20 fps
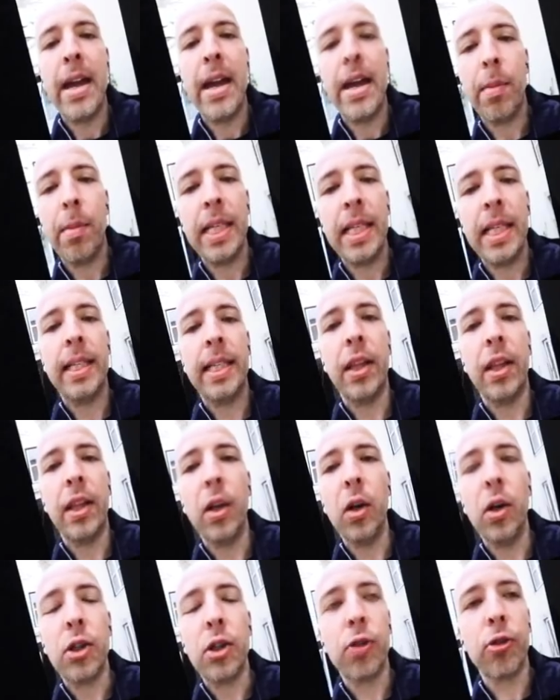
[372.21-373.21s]
they might see
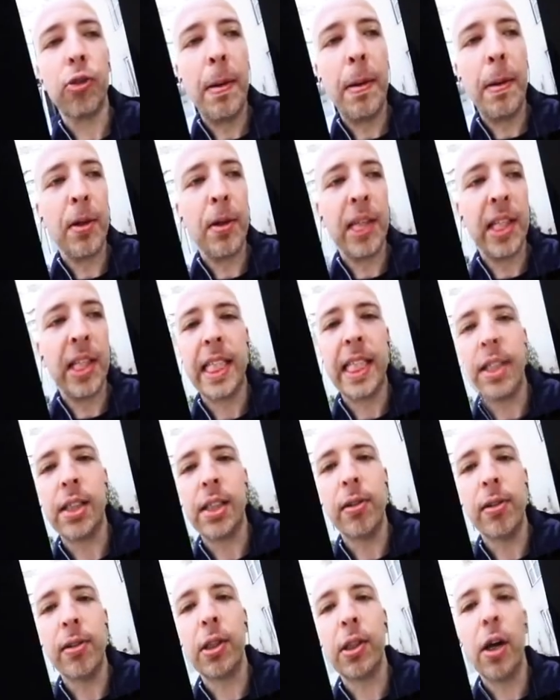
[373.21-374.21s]
those scraper sites as the
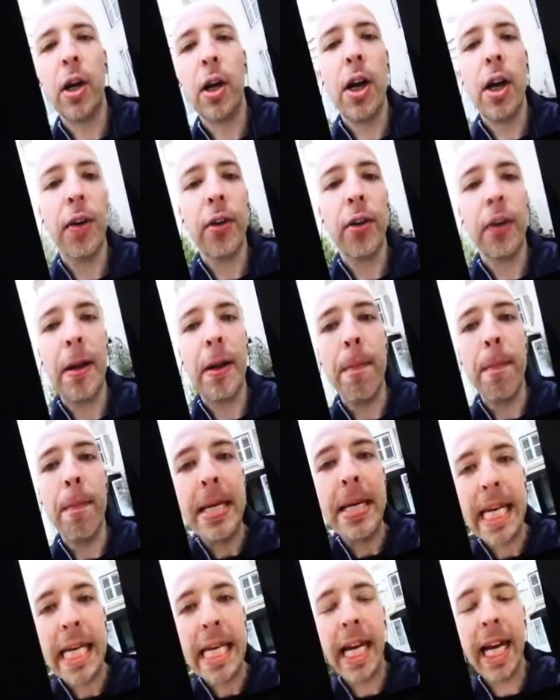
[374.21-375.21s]
original author and
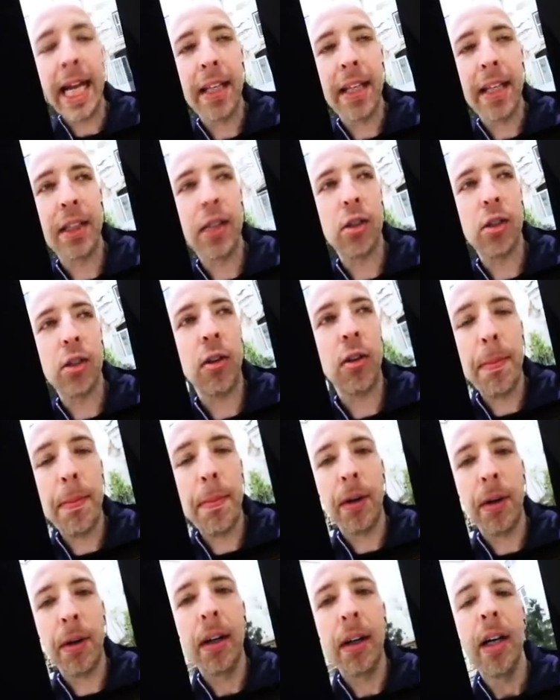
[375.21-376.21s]
me as the
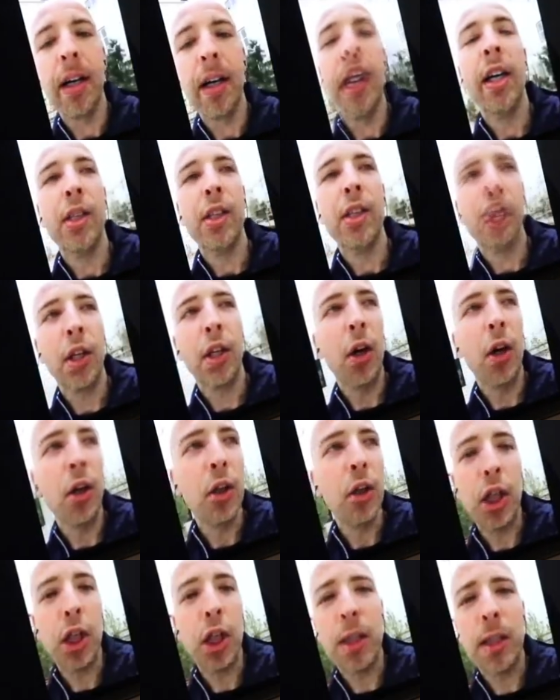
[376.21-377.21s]
scraper. So
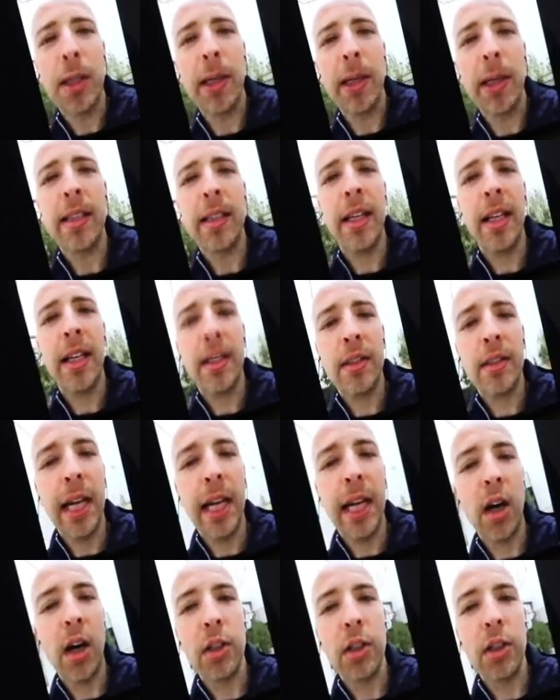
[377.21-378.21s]
just to be on the safe side, I
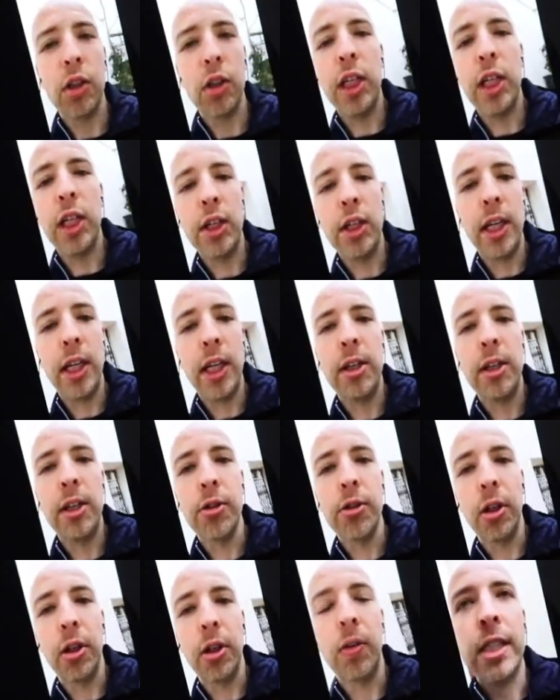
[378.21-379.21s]
also changed the
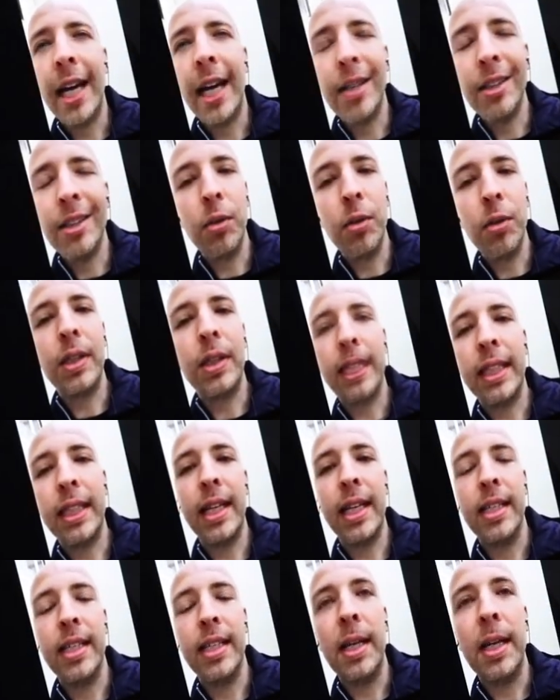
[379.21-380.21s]
intro. I don't think
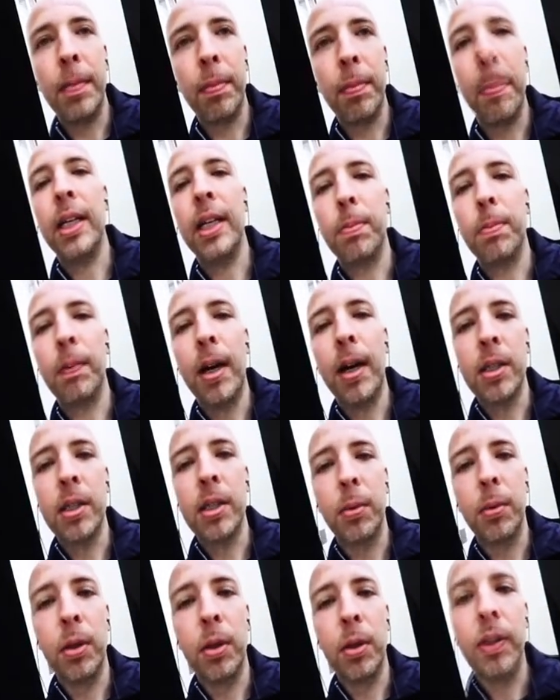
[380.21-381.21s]
that did it, but it's
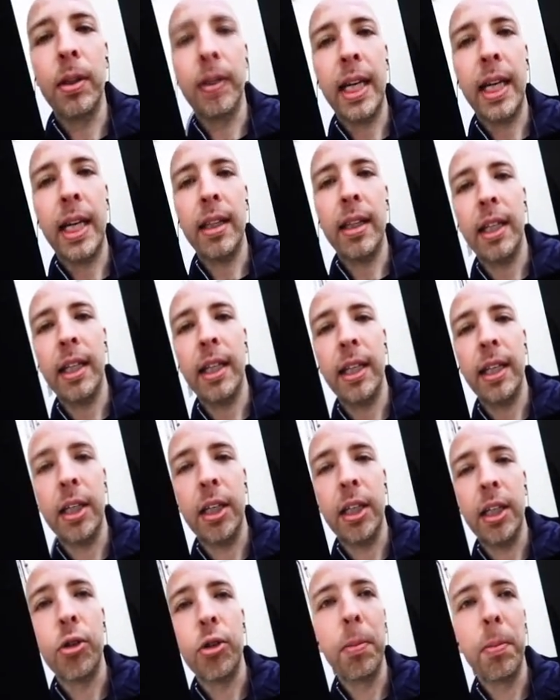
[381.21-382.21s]
possible that it, it
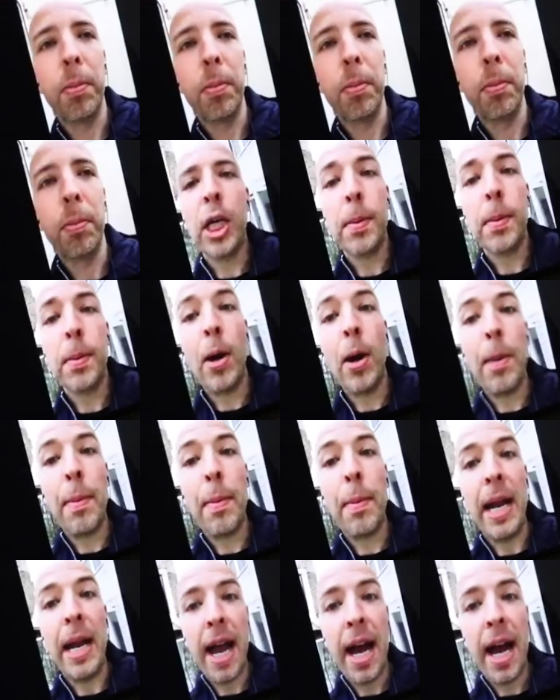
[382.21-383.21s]
contributed. We'll talk
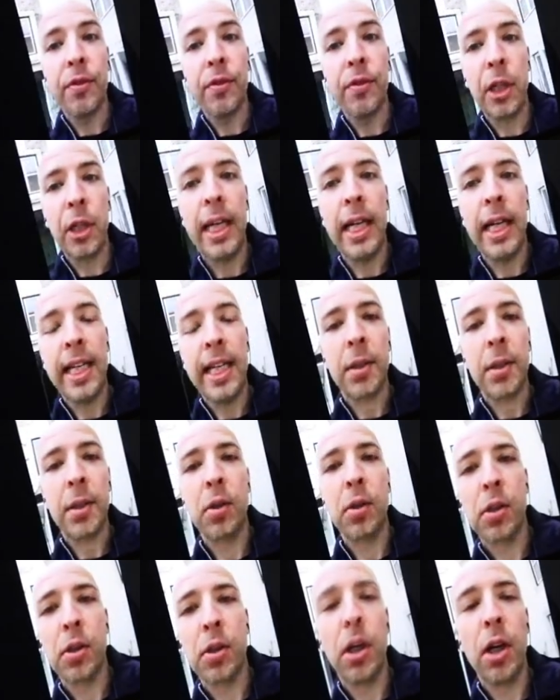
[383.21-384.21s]
about what happened after it got
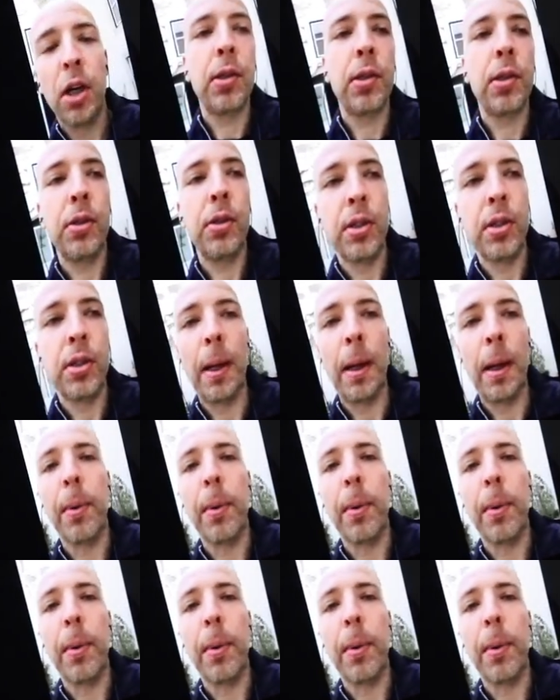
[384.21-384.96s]
indexed, which is also interesting.